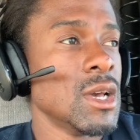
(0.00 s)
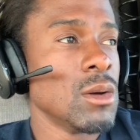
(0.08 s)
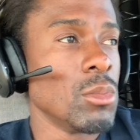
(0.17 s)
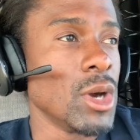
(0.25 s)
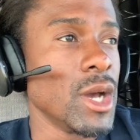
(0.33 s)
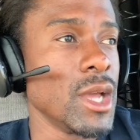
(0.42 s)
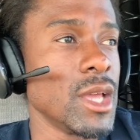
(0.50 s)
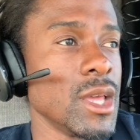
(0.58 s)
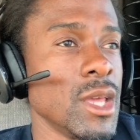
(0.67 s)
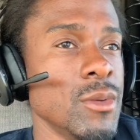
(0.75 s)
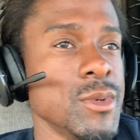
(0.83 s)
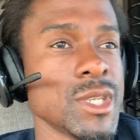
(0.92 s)
But
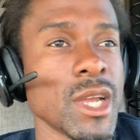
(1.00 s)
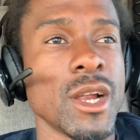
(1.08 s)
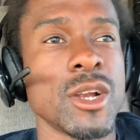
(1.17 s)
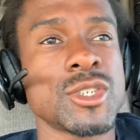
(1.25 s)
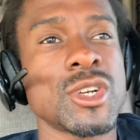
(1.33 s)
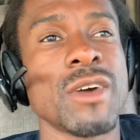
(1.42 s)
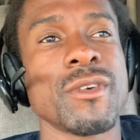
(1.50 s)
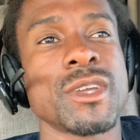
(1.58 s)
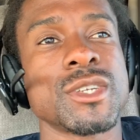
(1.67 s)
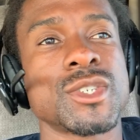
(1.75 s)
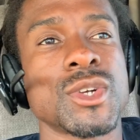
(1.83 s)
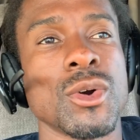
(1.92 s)
he was an air traffic
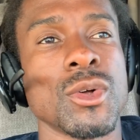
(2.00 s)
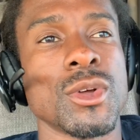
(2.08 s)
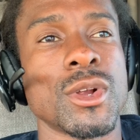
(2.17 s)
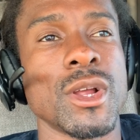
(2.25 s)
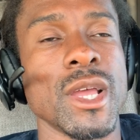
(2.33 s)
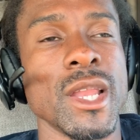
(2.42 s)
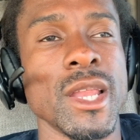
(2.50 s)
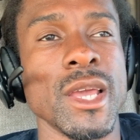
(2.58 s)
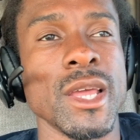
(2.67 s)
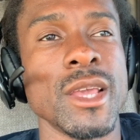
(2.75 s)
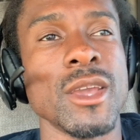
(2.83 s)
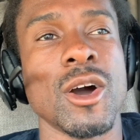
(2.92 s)
controller, and
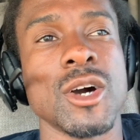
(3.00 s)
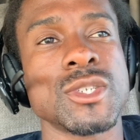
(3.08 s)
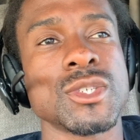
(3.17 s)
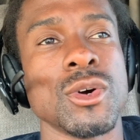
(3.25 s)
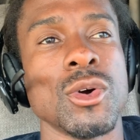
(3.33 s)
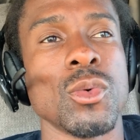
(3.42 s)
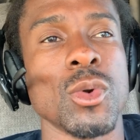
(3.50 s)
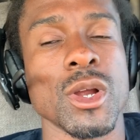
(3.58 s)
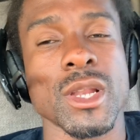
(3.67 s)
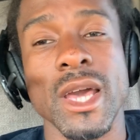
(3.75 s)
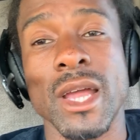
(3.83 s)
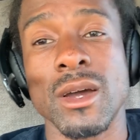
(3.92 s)
then he also
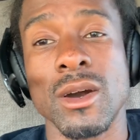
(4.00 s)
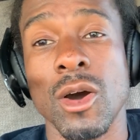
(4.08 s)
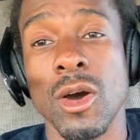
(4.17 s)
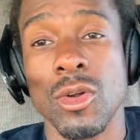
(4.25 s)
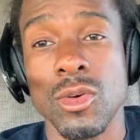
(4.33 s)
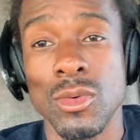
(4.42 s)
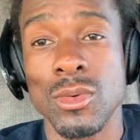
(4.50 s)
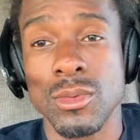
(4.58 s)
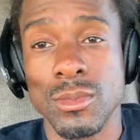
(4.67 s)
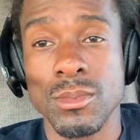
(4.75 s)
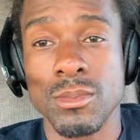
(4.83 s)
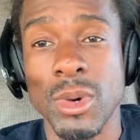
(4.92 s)
worked at an auto
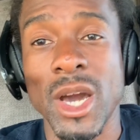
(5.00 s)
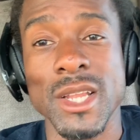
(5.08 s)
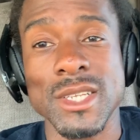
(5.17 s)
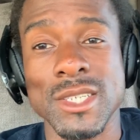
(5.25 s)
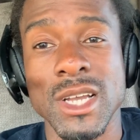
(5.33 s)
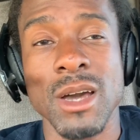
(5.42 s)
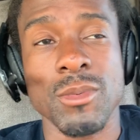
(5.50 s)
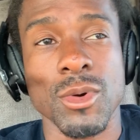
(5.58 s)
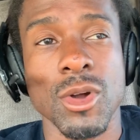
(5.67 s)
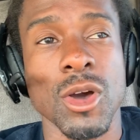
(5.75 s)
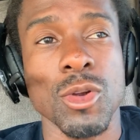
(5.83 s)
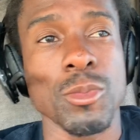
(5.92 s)
body shop or
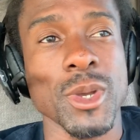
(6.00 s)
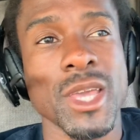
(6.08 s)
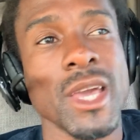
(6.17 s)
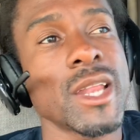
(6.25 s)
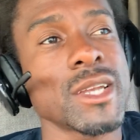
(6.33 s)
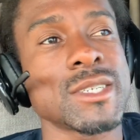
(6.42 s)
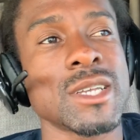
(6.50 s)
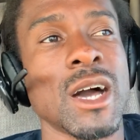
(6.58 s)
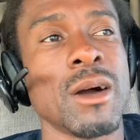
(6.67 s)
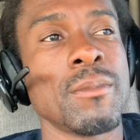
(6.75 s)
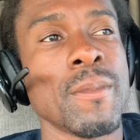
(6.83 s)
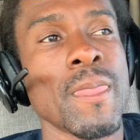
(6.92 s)
auto mechanic
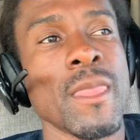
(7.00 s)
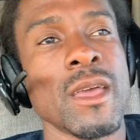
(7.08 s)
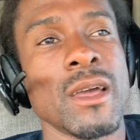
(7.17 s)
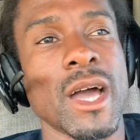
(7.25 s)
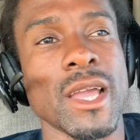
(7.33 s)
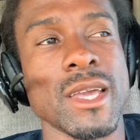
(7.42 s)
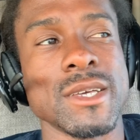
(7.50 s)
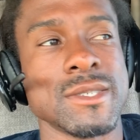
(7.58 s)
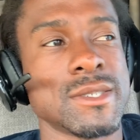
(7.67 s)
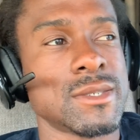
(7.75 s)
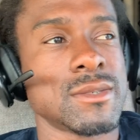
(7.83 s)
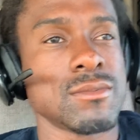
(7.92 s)
shop. I
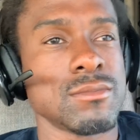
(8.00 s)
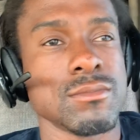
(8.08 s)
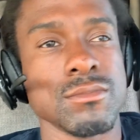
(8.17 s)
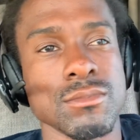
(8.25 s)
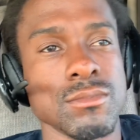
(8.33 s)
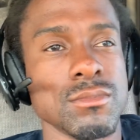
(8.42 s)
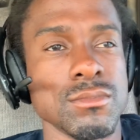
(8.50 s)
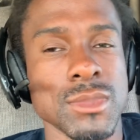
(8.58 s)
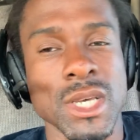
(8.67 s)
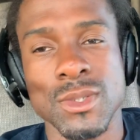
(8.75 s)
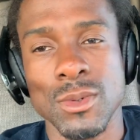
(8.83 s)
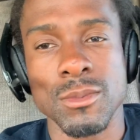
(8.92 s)
guess
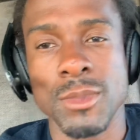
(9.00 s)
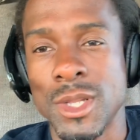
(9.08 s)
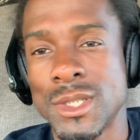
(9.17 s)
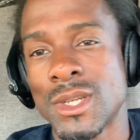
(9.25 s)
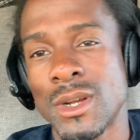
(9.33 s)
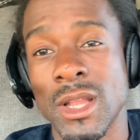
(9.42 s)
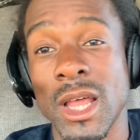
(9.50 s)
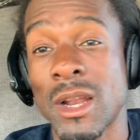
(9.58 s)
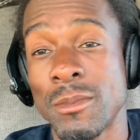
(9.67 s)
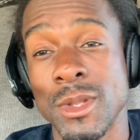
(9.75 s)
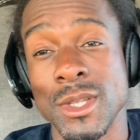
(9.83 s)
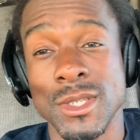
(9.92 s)
that's what a lot
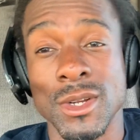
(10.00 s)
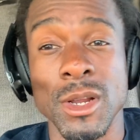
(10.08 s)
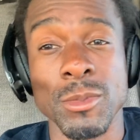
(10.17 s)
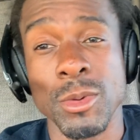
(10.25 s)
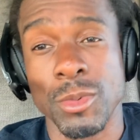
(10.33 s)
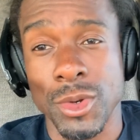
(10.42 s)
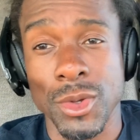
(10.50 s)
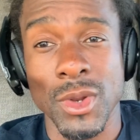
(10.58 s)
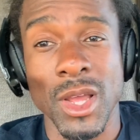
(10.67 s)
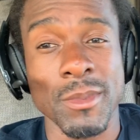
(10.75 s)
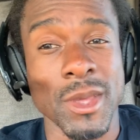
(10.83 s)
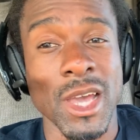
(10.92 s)
of military people do.
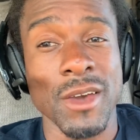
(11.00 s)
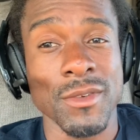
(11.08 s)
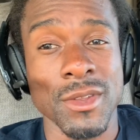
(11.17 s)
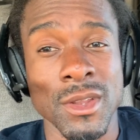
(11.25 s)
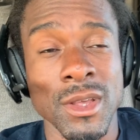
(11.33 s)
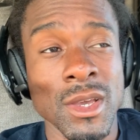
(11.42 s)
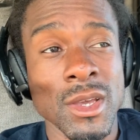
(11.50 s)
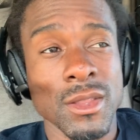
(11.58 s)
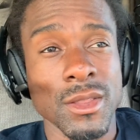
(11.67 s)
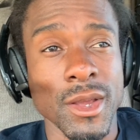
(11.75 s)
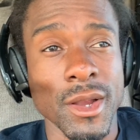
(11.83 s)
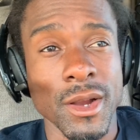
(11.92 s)
They be having
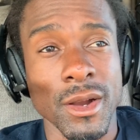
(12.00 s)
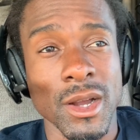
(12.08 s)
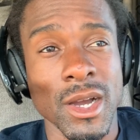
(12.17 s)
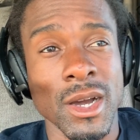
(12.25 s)
their